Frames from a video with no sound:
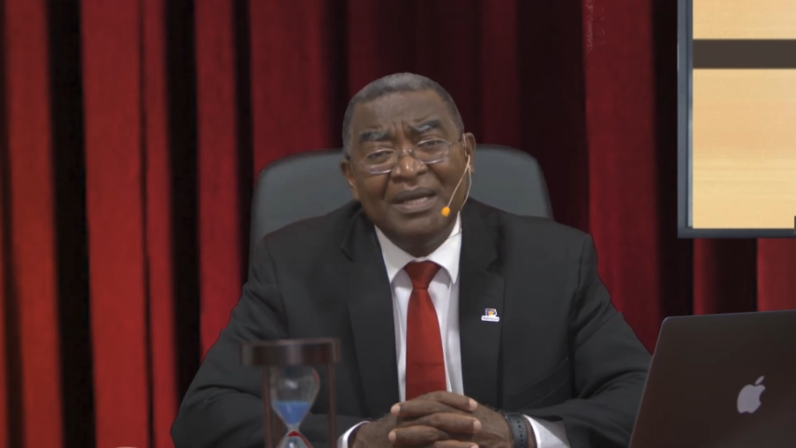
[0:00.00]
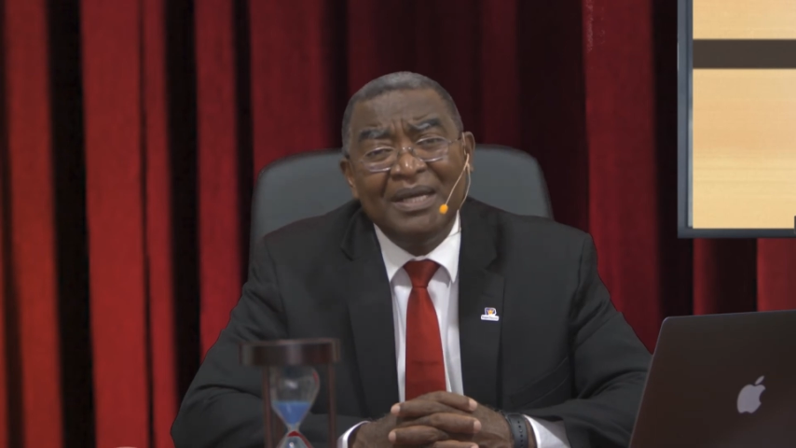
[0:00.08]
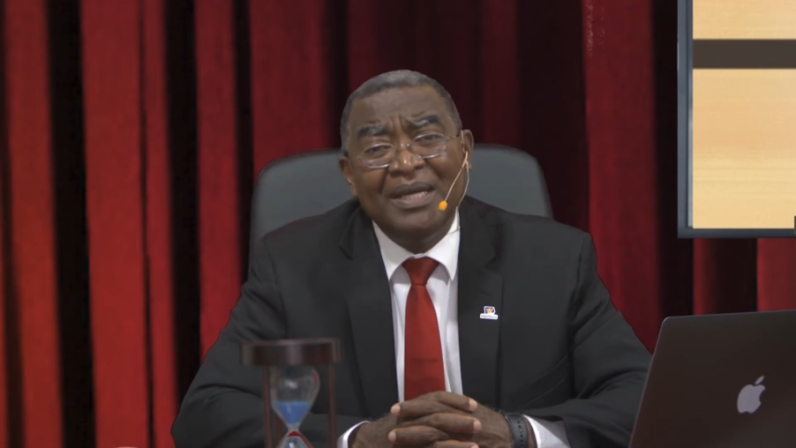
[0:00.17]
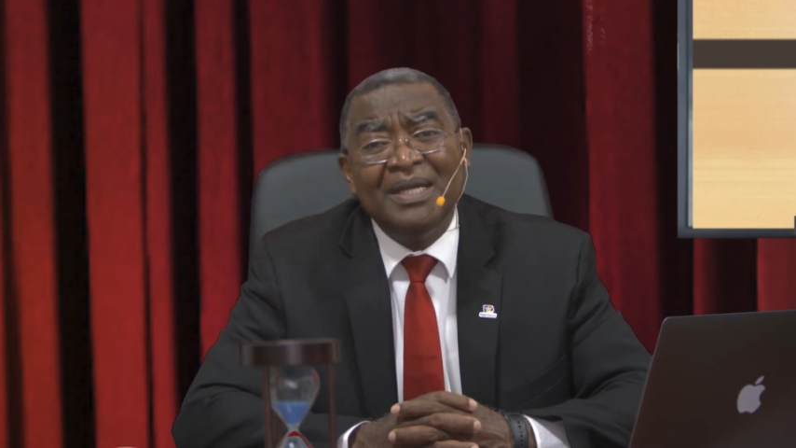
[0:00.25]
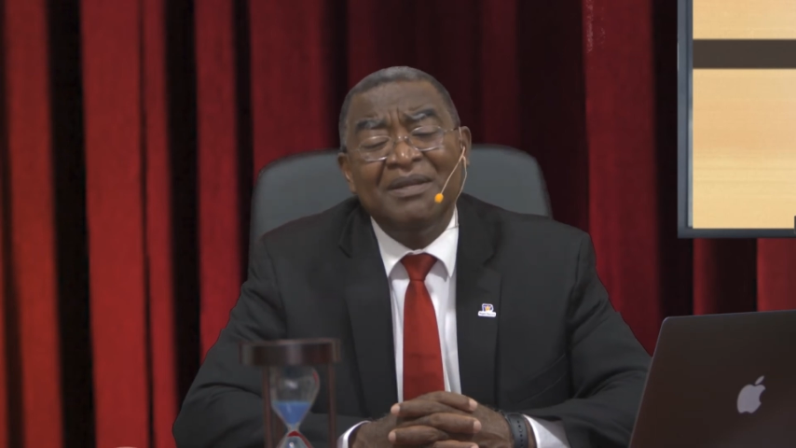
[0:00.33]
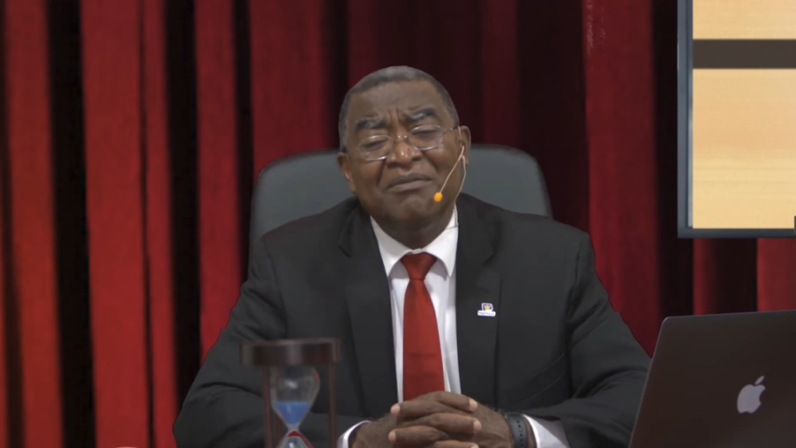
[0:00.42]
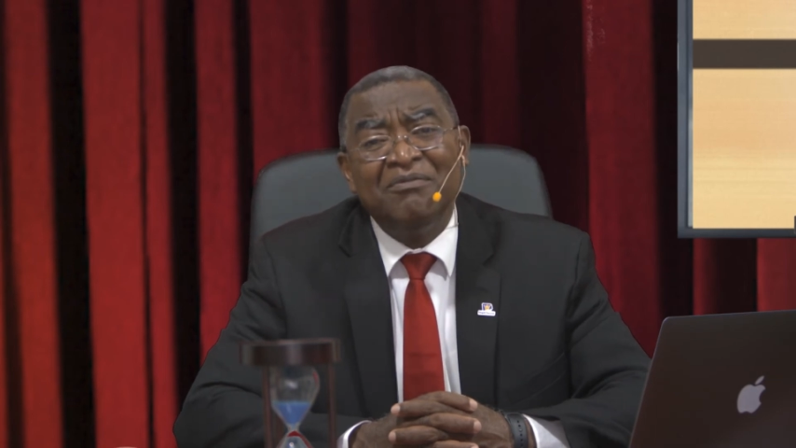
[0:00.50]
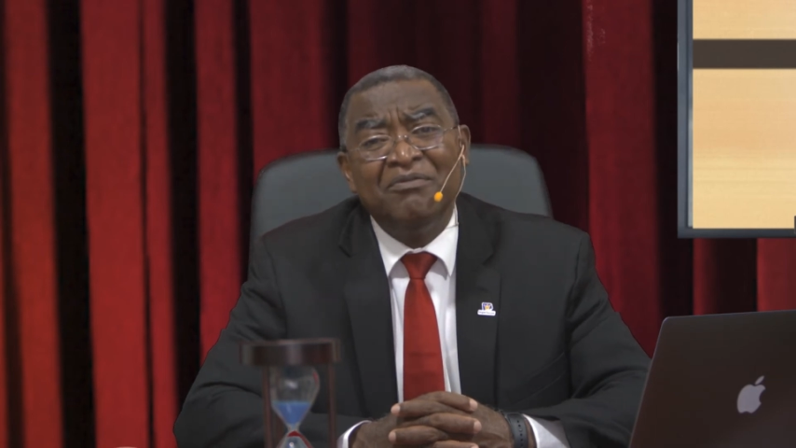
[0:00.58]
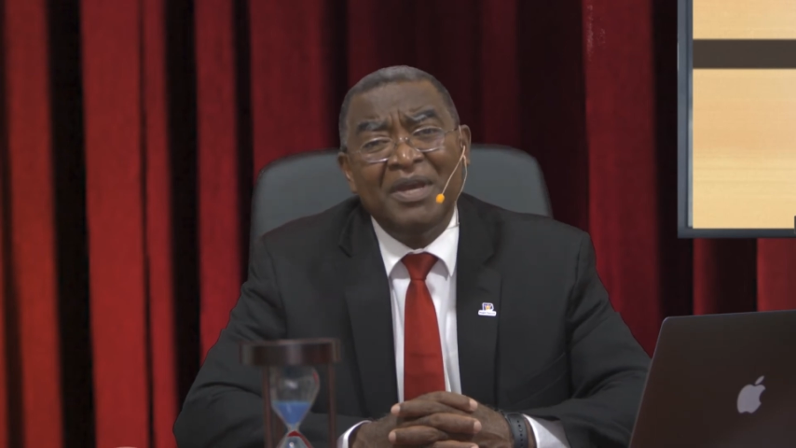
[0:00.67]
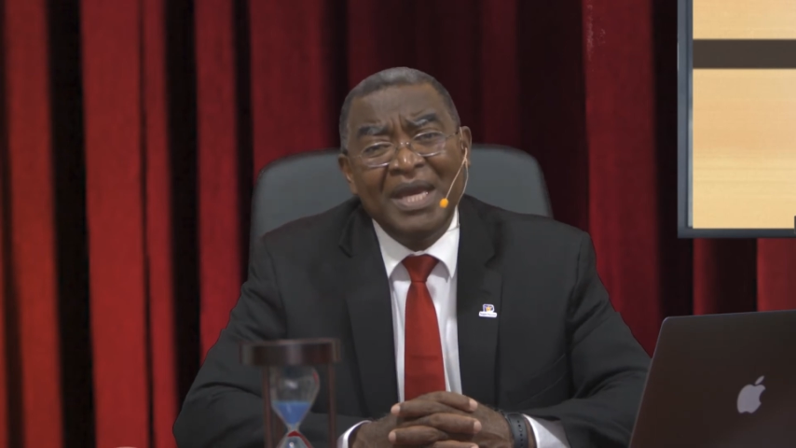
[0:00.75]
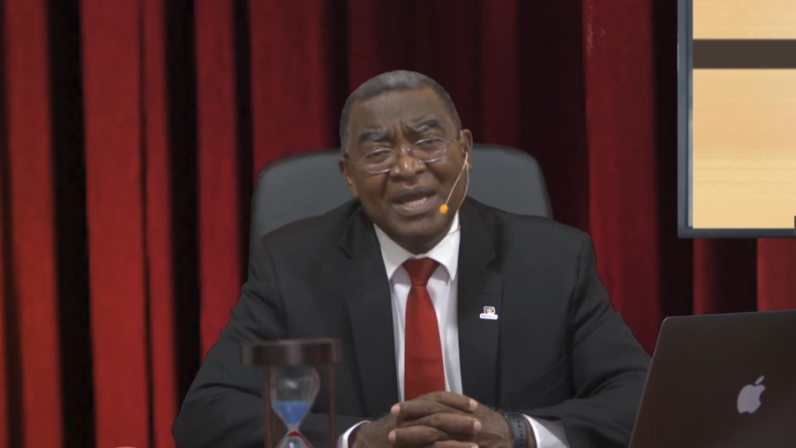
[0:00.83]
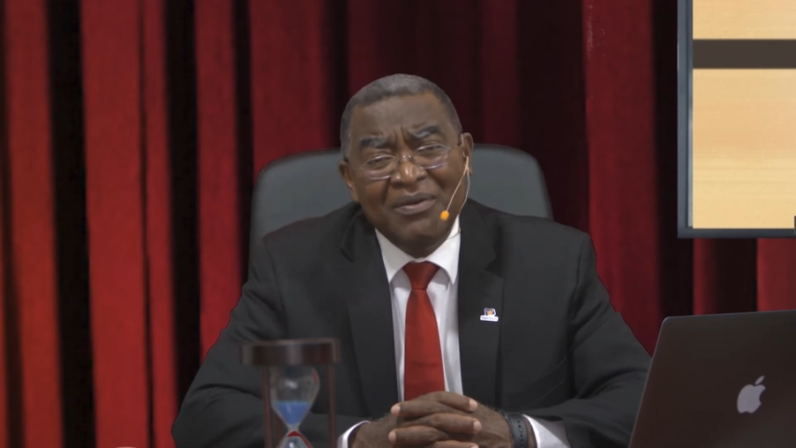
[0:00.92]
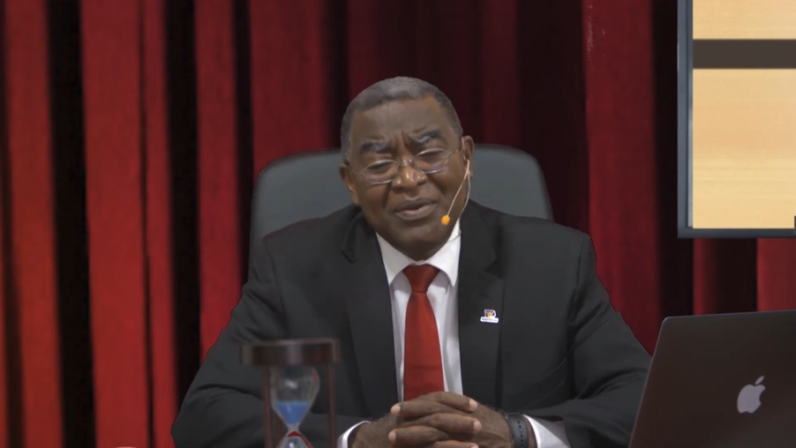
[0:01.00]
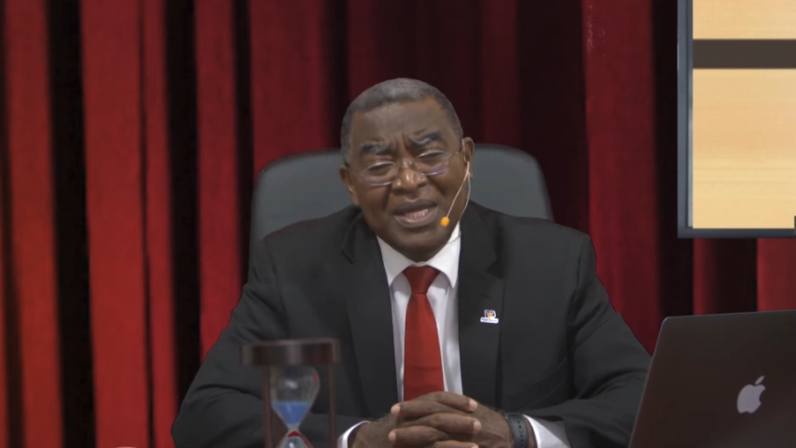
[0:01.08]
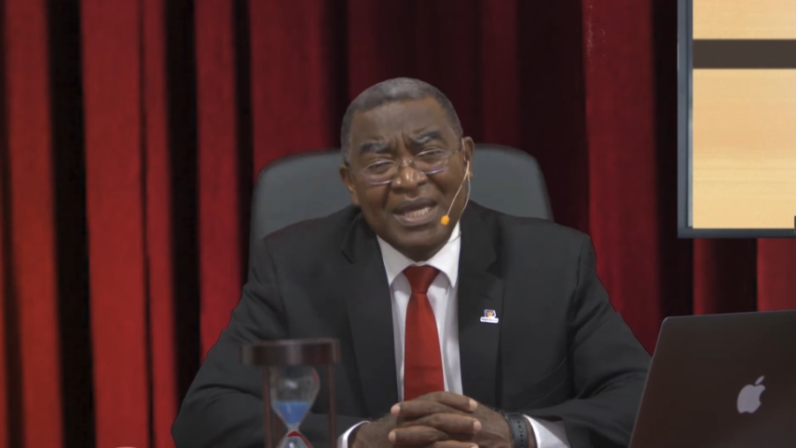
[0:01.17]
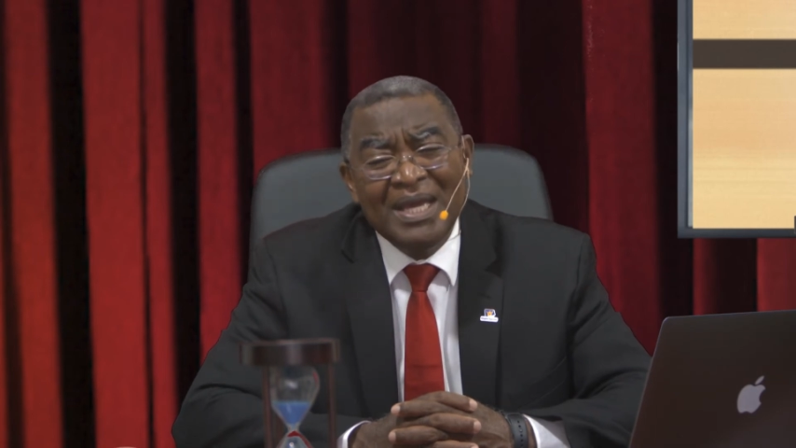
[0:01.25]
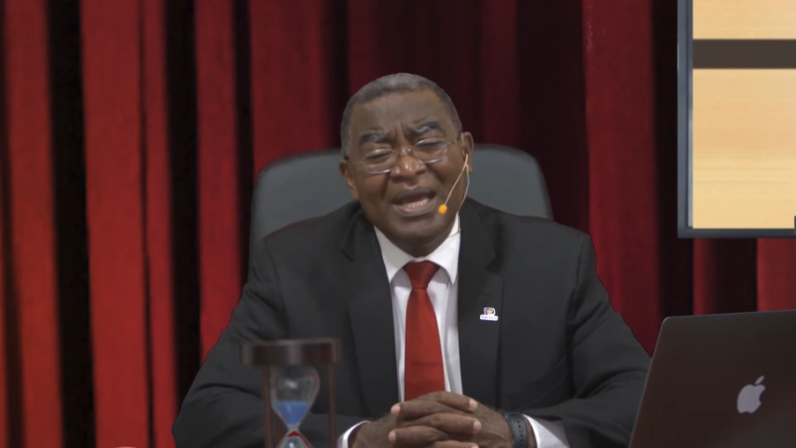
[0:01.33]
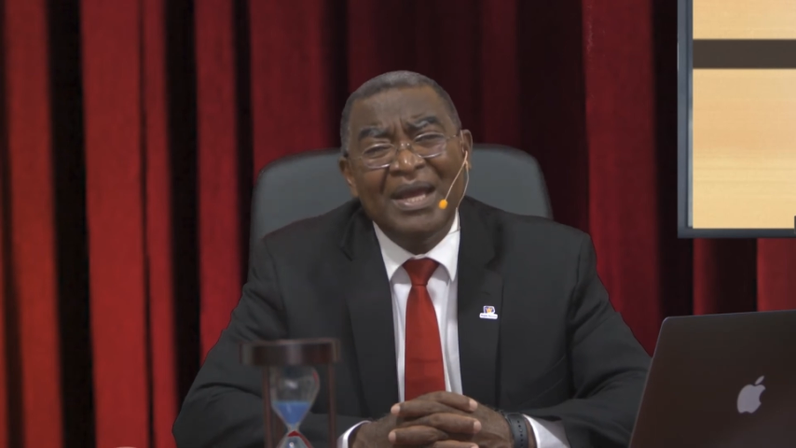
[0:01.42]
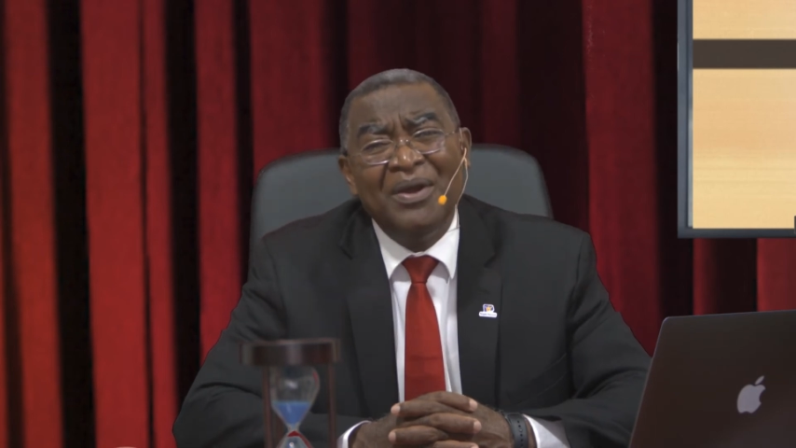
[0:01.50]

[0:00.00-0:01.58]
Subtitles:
in very